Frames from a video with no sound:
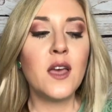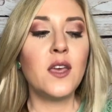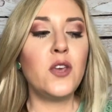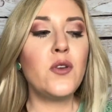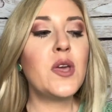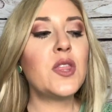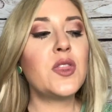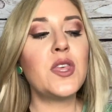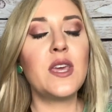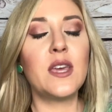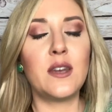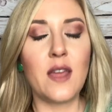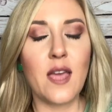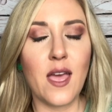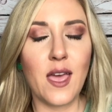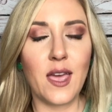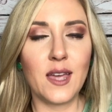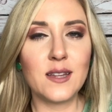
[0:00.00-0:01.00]
You get the
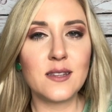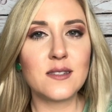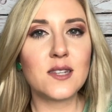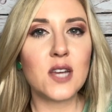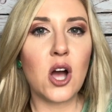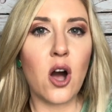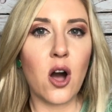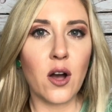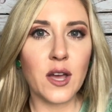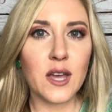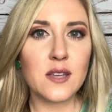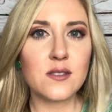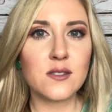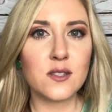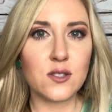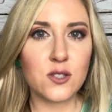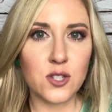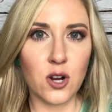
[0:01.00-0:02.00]
enhanced
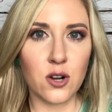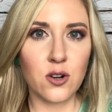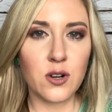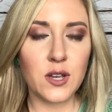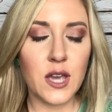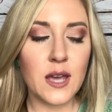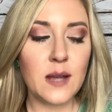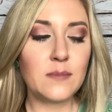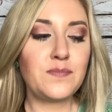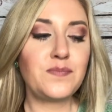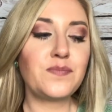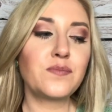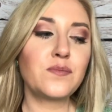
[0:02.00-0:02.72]
August starter kit,